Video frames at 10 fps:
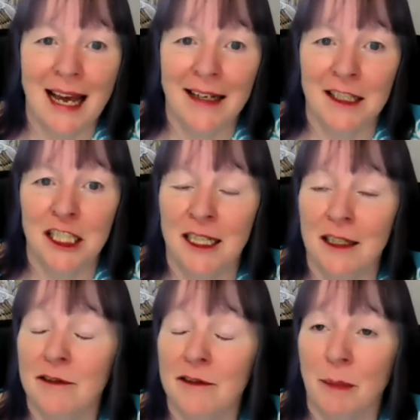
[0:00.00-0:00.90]
energy
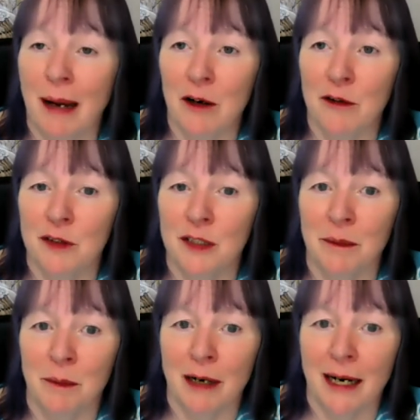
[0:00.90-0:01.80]
of the powerful
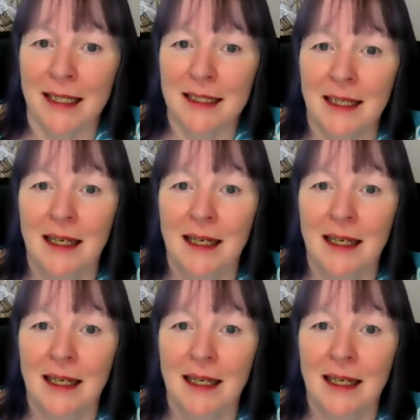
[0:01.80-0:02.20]
number 8.